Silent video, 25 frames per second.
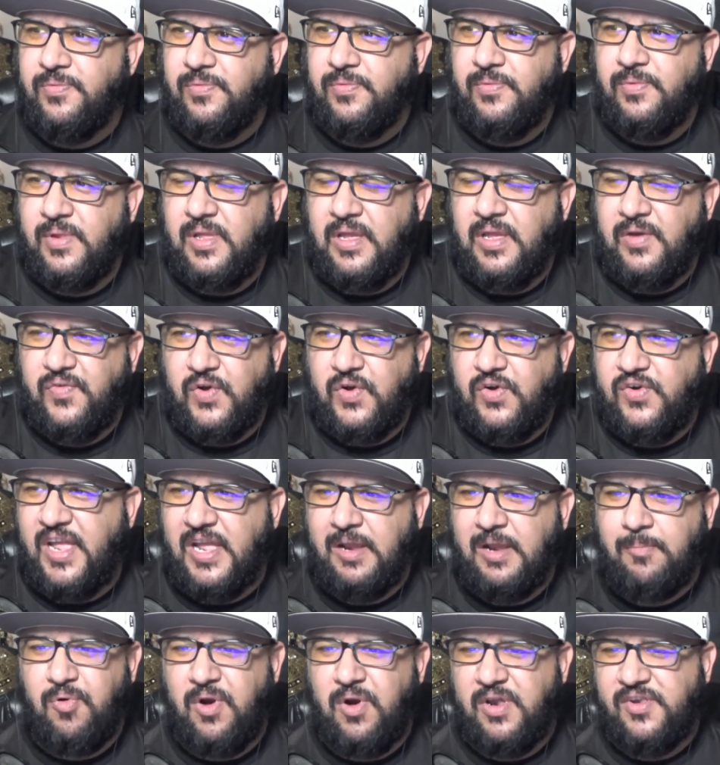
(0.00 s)
if you're
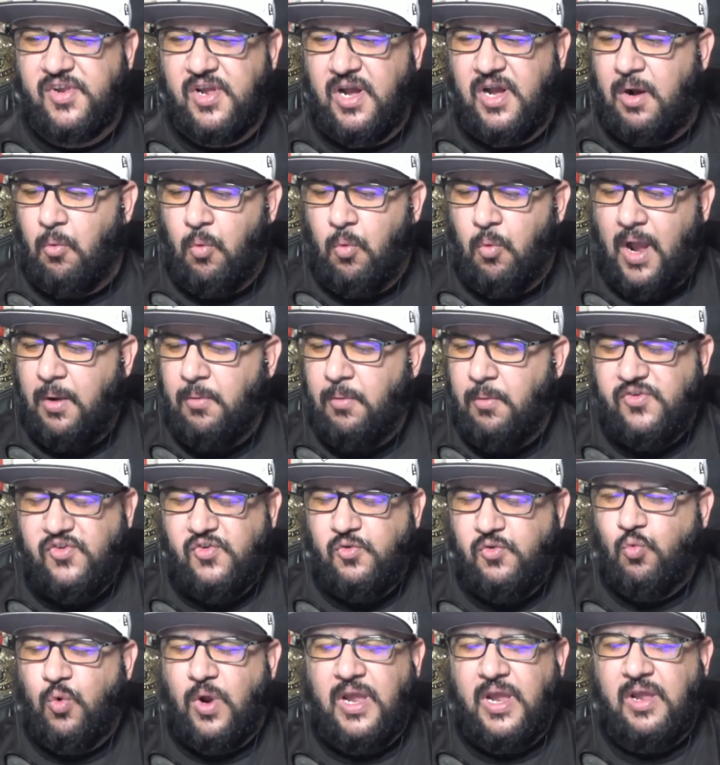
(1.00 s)
Dak Prescott, why would you
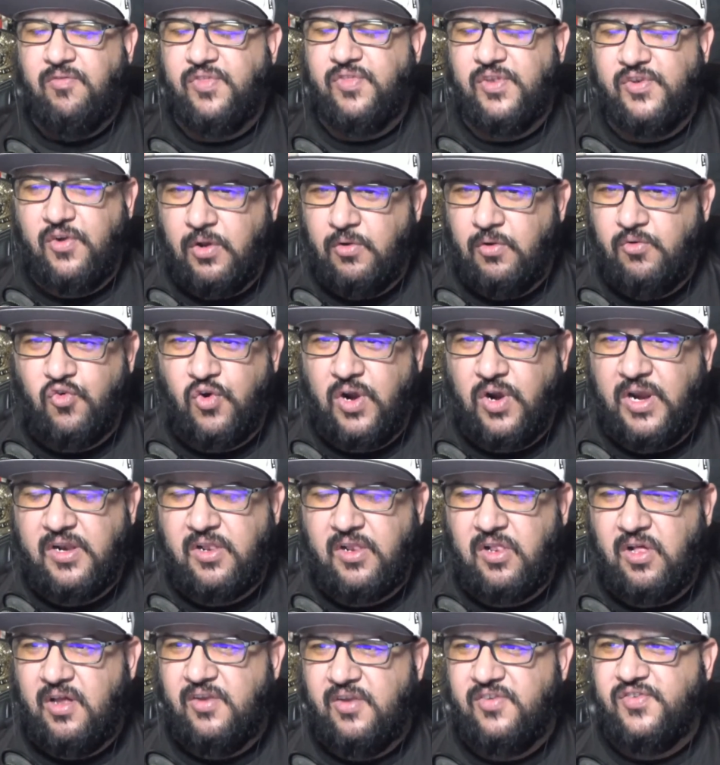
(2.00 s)
waive the no-trade
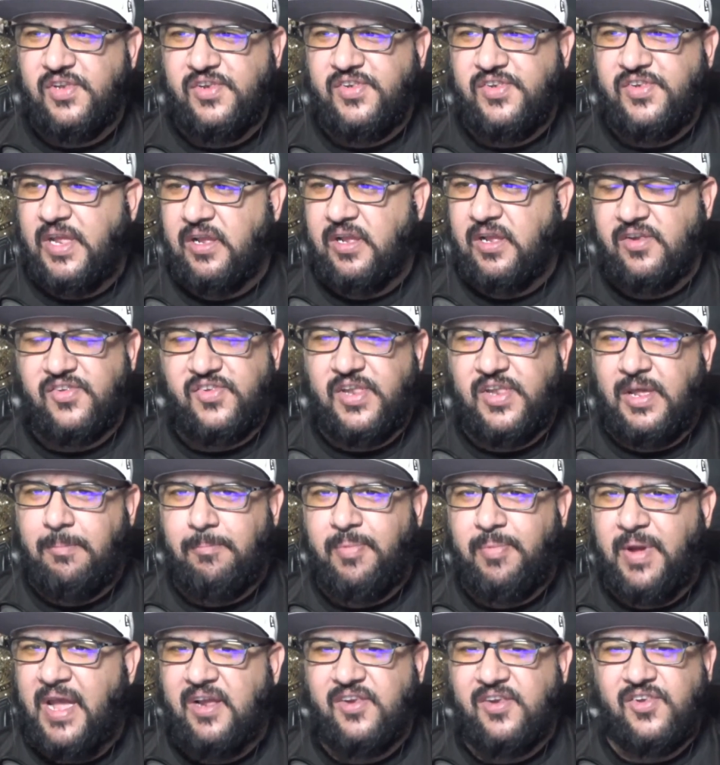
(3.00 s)
clause to take a step
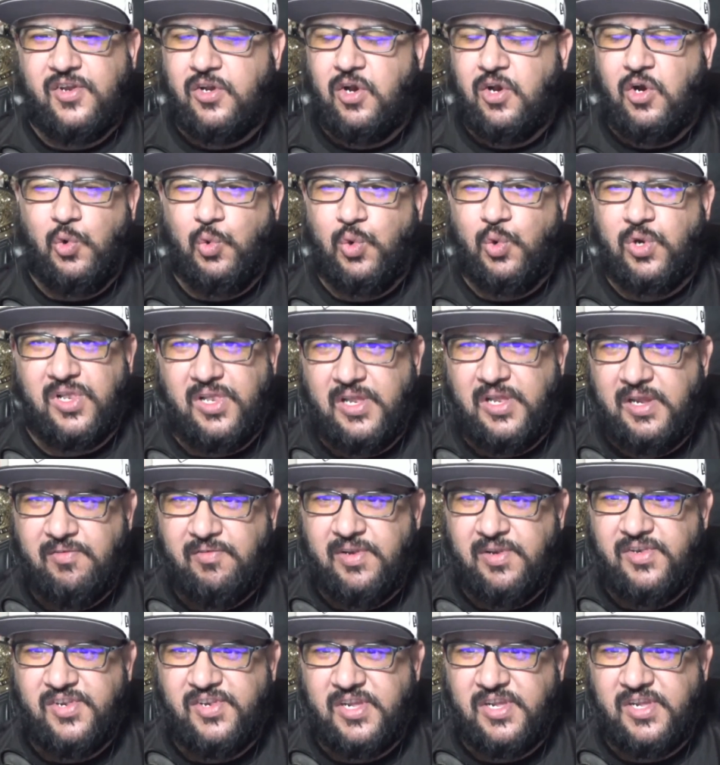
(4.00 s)
back to go to a
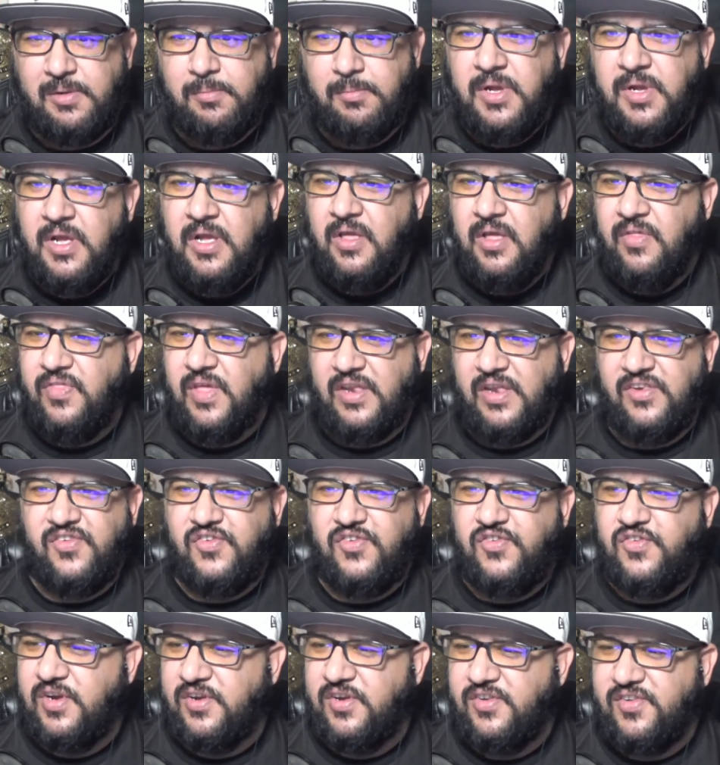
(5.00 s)
Cleveland team that's
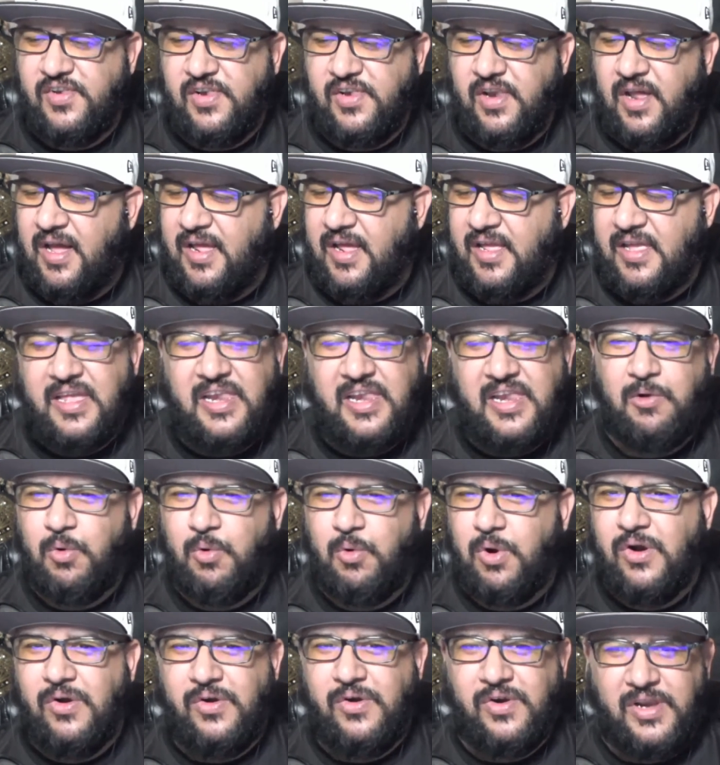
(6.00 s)
just not
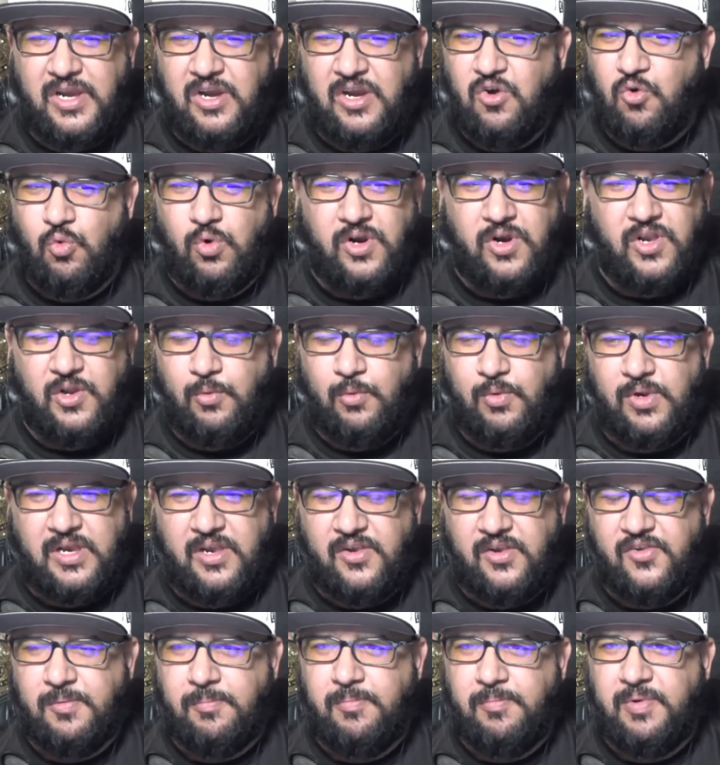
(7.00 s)
anywhere near where you need
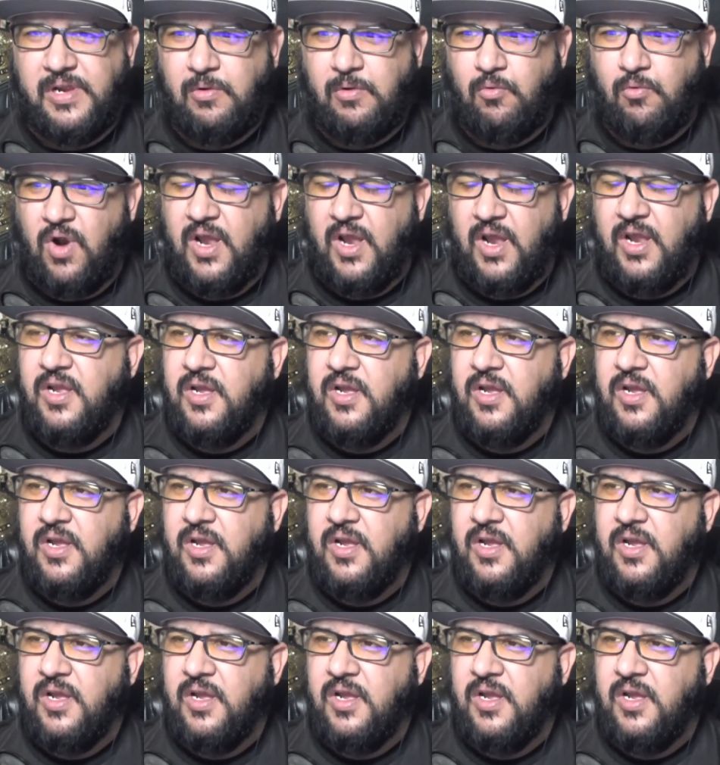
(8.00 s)
it to be, right?